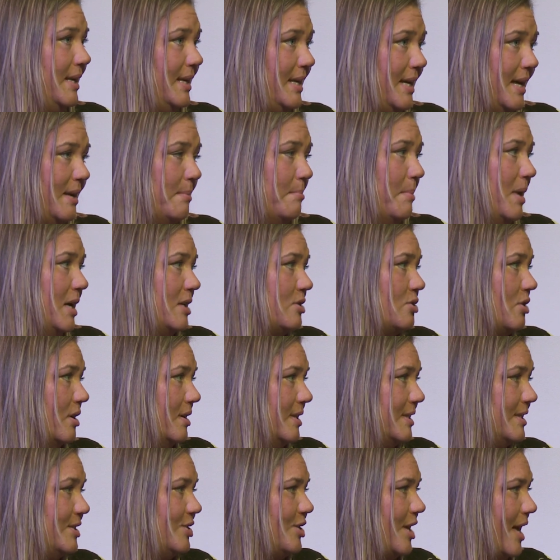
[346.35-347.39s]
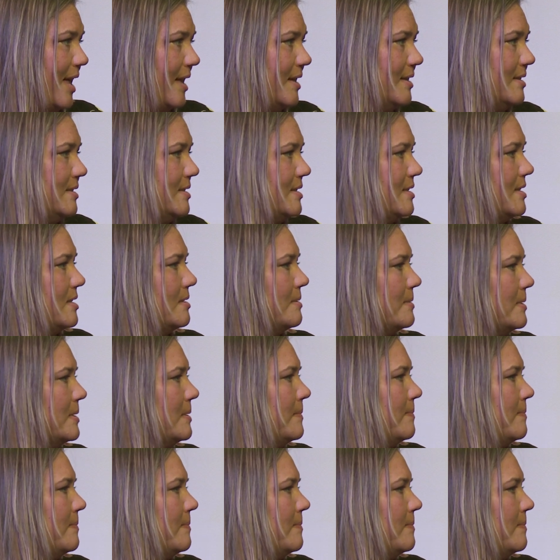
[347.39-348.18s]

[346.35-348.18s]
and he had Much on his chest.